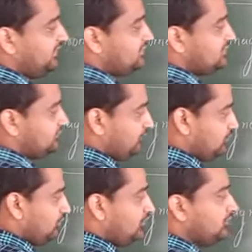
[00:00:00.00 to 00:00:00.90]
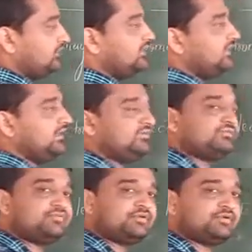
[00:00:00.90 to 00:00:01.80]
each photon is
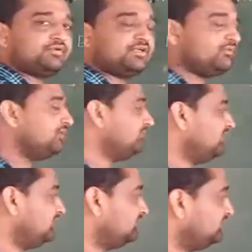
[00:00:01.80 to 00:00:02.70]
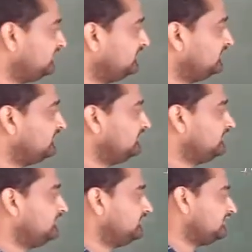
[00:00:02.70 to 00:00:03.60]
given by
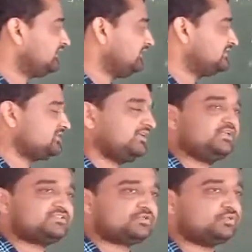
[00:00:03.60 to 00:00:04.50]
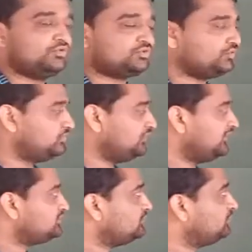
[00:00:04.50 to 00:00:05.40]
the relation E is equal to
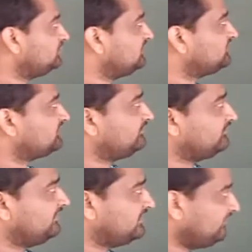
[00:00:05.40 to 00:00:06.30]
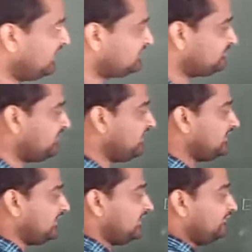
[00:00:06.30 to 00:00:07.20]
h nu, that is given by the Max
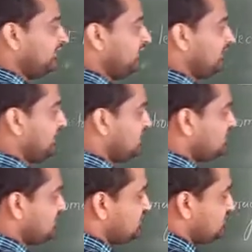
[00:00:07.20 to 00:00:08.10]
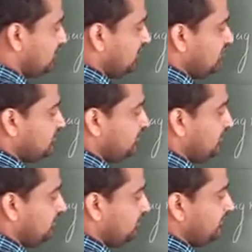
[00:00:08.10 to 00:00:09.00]
Planck, and where h is called as
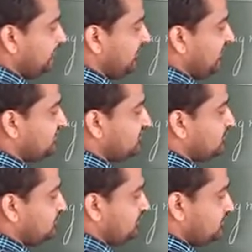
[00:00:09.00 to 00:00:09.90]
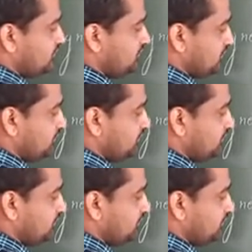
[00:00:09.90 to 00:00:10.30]
what? The Planck's constant.